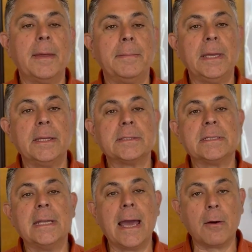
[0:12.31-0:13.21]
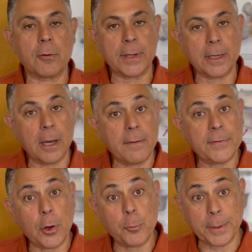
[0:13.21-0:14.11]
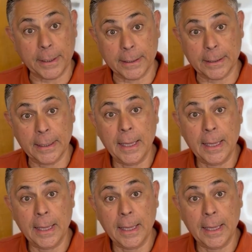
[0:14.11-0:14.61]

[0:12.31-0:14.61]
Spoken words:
that means narrowing of an opening.